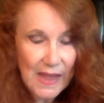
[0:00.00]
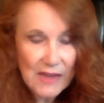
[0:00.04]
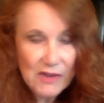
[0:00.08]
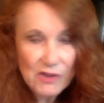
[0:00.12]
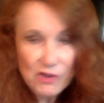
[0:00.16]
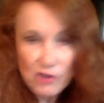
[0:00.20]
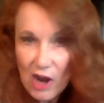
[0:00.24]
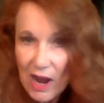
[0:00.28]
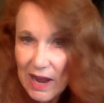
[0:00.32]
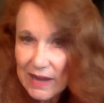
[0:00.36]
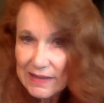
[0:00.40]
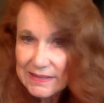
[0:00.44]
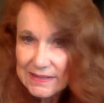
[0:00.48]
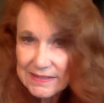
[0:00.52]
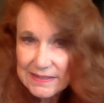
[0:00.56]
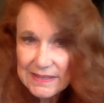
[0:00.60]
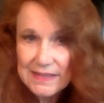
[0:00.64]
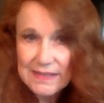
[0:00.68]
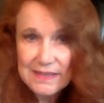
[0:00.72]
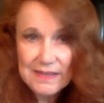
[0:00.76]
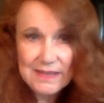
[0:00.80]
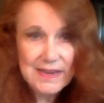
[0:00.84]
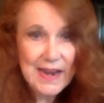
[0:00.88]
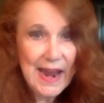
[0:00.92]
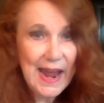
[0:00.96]

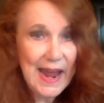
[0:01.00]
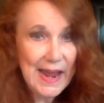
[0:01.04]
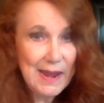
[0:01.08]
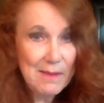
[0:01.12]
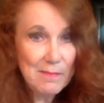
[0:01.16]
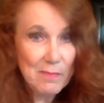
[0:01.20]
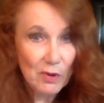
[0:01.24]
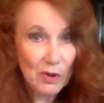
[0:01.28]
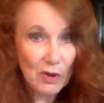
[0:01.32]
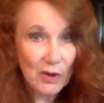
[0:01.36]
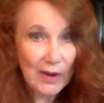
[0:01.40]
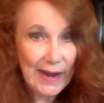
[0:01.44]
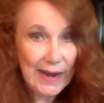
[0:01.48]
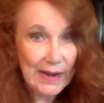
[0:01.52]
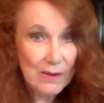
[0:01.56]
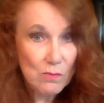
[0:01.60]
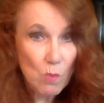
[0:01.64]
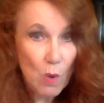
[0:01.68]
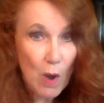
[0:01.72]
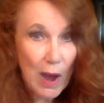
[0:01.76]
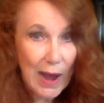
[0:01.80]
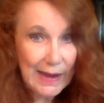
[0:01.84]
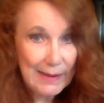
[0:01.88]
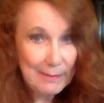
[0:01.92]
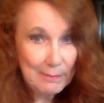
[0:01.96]
Johnson's neighbor and
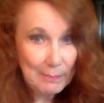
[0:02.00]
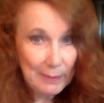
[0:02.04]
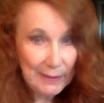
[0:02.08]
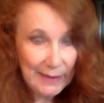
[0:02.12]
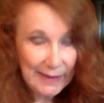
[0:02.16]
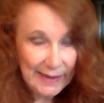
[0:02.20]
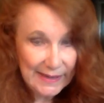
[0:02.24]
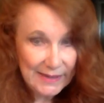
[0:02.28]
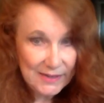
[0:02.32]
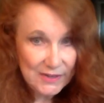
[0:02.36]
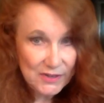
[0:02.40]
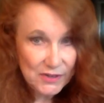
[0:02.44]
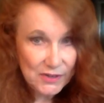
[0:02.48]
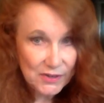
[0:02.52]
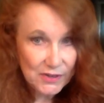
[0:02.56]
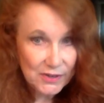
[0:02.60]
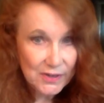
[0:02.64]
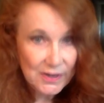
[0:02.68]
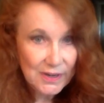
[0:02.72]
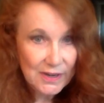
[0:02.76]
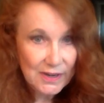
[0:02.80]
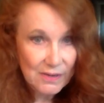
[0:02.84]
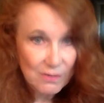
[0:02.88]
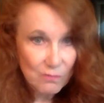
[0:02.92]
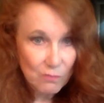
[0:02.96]
white planter,
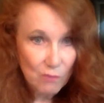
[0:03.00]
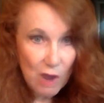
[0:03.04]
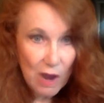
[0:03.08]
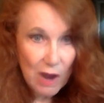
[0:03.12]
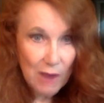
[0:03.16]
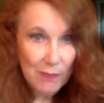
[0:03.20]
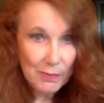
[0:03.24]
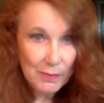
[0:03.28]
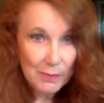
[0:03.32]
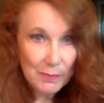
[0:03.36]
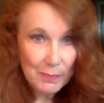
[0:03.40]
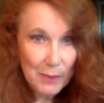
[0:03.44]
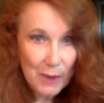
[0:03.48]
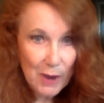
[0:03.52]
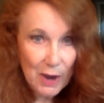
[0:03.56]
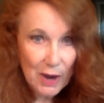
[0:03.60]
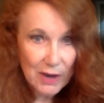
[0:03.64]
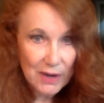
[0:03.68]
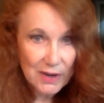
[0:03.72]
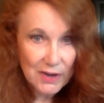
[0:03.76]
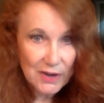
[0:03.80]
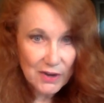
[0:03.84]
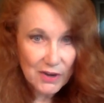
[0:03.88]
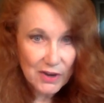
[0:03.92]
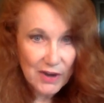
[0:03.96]
Robert
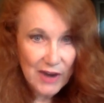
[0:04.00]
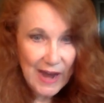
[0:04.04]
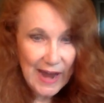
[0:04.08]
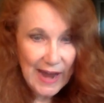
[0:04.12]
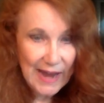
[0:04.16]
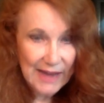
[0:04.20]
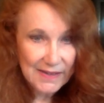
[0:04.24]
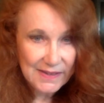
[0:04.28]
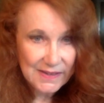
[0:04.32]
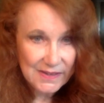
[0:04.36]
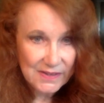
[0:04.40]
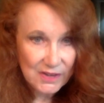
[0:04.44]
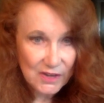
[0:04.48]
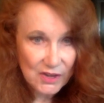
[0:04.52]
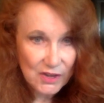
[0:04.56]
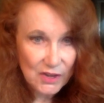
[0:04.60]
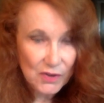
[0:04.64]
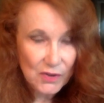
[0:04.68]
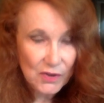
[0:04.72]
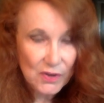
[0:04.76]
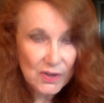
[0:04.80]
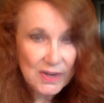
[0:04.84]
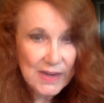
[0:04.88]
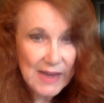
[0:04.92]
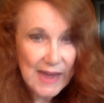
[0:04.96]
Parker, had
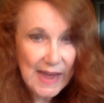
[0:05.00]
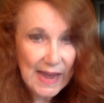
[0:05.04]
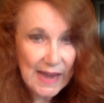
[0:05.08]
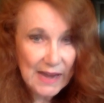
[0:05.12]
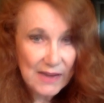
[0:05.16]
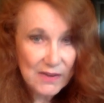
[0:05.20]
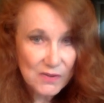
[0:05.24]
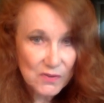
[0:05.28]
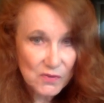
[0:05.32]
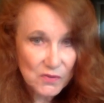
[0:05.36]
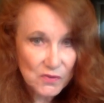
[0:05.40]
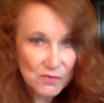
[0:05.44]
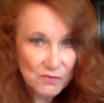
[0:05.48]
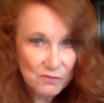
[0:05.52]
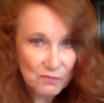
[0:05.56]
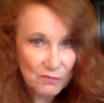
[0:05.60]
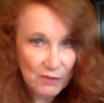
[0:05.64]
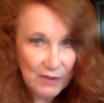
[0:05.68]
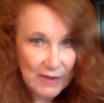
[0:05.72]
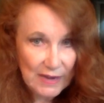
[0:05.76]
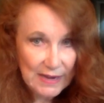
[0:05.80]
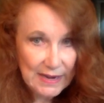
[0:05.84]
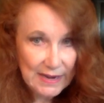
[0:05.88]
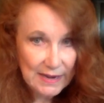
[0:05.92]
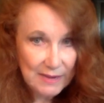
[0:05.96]
secured Casor's
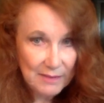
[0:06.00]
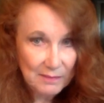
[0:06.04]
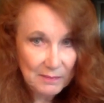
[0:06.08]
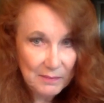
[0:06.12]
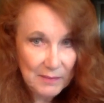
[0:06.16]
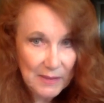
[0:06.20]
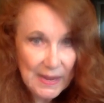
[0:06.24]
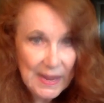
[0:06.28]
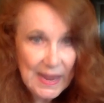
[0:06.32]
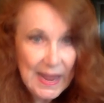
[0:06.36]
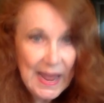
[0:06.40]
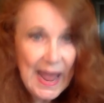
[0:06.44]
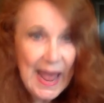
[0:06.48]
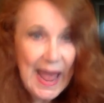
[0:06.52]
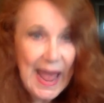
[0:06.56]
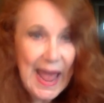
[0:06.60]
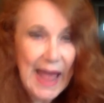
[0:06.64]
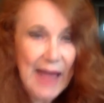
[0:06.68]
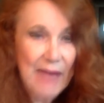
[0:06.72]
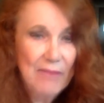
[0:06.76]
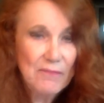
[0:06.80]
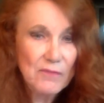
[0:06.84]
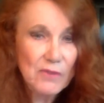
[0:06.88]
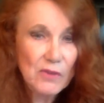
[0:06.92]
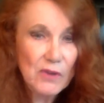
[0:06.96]
freedom
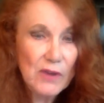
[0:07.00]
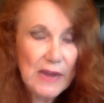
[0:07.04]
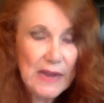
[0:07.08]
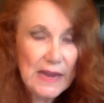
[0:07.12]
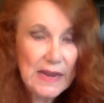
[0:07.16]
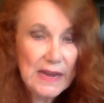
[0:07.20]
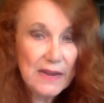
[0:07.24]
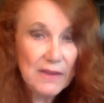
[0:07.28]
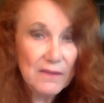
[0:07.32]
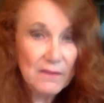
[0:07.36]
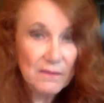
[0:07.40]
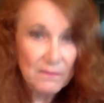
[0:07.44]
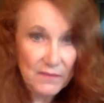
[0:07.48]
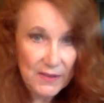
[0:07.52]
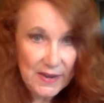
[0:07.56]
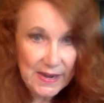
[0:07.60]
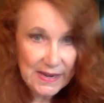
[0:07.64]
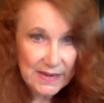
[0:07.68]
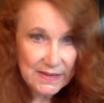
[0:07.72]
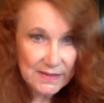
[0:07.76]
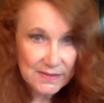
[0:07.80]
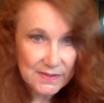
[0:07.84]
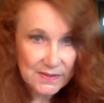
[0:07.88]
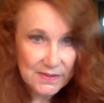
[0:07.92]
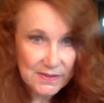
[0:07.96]
after he
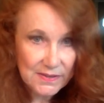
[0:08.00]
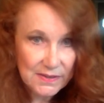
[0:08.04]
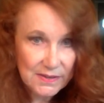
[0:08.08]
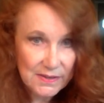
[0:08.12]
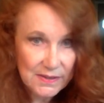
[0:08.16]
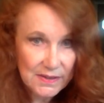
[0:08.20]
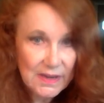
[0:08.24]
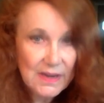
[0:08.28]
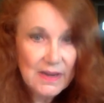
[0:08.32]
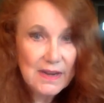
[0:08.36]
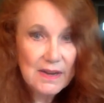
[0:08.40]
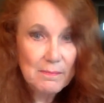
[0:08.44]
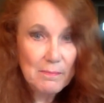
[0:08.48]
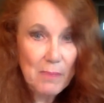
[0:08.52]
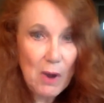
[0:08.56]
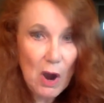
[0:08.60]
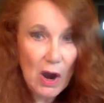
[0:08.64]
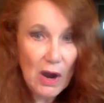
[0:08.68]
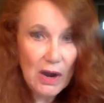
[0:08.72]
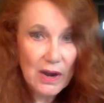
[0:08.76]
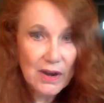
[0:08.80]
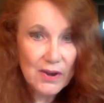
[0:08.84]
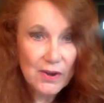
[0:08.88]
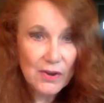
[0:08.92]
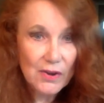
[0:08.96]
convinced
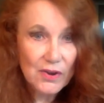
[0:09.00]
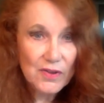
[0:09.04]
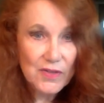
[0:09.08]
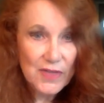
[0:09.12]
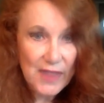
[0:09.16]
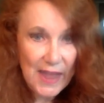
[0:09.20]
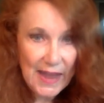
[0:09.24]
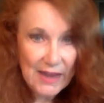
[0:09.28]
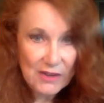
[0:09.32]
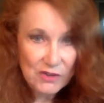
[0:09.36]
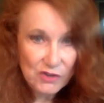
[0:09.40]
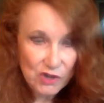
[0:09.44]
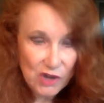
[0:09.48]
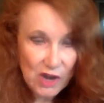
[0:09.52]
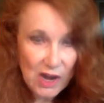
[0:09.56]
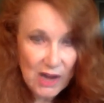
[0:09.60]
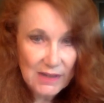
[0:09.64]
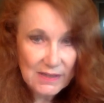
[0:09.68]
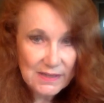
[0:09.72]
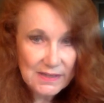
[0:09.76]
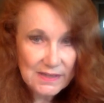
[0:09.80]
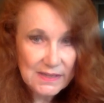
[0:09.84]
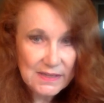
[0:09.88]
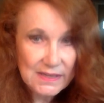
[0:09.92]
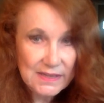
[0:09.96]
Parker that
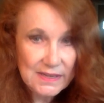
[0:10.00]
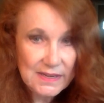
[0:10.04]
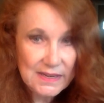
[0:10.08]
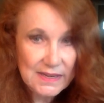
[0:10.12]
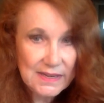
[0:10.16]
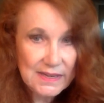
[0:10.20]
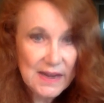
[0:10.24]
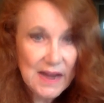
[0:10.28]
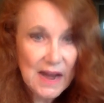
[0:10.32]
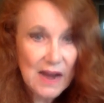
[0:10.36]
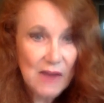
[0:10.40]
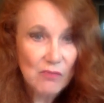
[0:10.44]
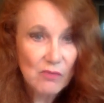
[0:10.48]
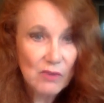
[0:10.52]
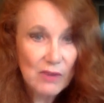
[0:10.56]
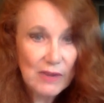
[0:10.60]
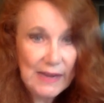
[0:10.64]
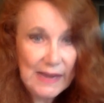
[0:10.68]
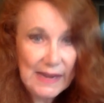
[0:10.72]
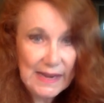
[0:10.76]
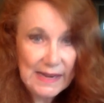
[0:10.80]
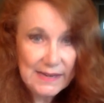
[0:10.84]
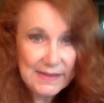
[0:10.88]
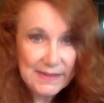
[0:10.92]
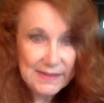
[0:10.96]
Johnson did not
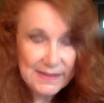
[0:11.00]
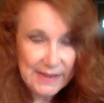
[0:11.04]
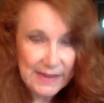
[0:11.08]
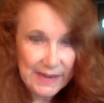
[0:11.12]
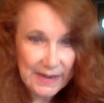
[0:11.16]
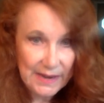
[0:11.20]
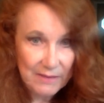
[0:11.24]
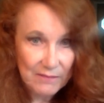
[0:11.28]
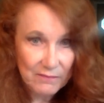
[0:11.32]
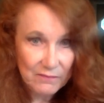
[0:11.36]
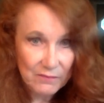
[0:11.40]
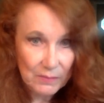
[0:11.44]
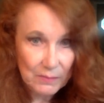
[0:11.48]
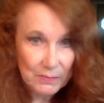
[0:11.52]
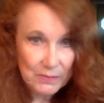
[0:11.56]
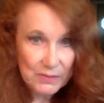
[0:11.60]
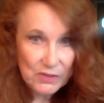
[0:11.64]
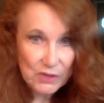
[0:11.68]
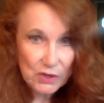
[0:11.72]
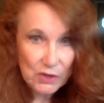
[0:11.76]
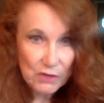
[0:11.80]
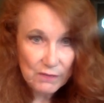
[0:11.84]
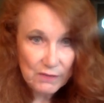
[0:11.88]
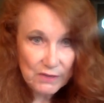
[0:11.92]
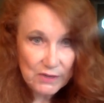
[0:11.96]
release him from
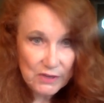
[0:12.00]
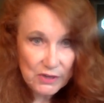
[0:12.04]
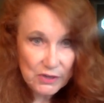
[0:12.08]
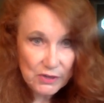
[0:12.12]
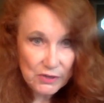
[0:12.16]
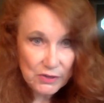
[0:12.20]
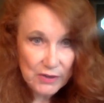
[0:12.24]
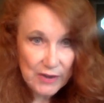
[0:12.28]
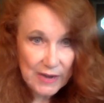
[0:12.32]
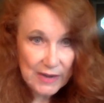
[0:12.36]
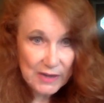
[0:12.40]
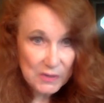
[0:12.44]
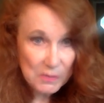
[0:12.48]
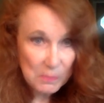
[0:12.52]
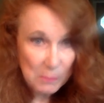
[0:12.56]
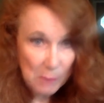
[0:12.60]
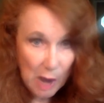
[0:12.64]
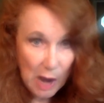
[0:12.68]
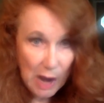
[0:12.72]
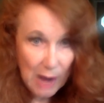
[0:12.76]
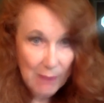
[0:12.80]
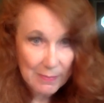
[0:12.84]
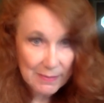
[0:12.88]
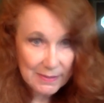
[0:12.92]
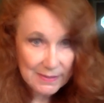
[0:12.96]
servitude as
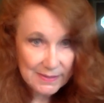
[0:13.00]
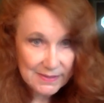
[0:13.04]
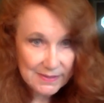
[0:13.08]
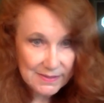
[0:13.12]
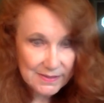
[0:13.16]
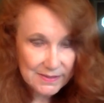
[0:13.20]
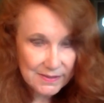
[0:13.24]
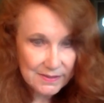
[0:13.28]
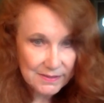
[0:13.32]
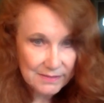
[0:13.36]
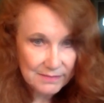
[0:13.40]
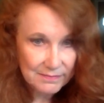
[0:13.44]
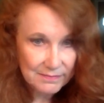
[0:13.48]
promised.